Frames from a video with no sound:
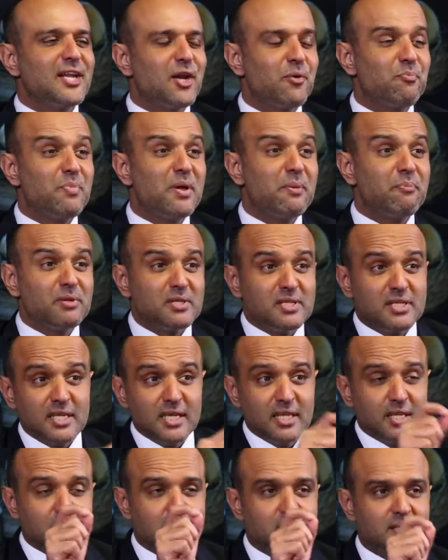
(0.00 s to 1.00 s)
You know, people
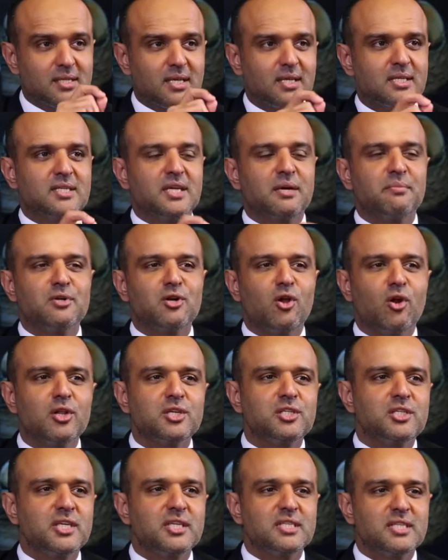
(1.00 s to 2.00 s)
see this
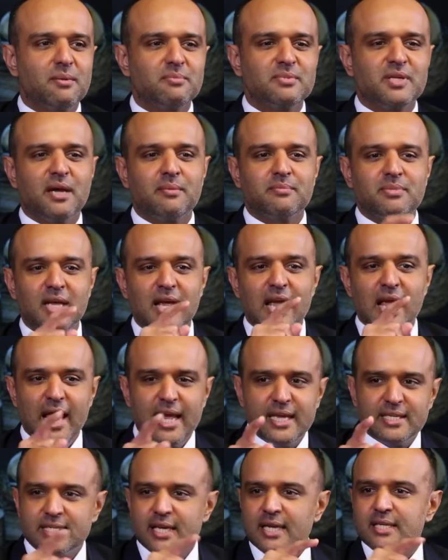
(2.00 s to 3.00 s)
terminology, sometimes
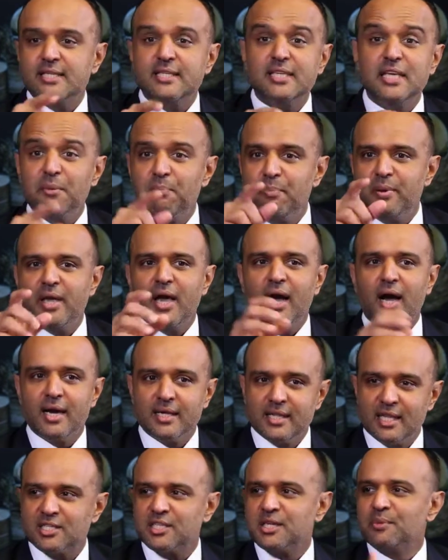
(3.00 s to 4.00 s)

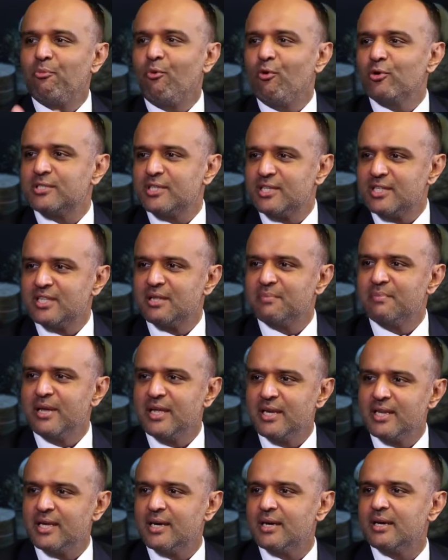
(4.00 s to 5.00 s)
SACPI that's reported in the
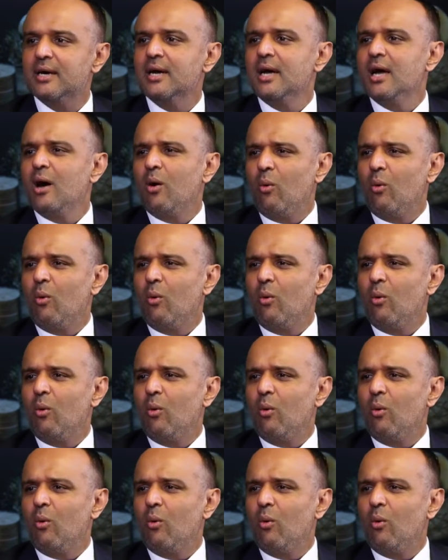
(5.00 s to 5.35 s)
media.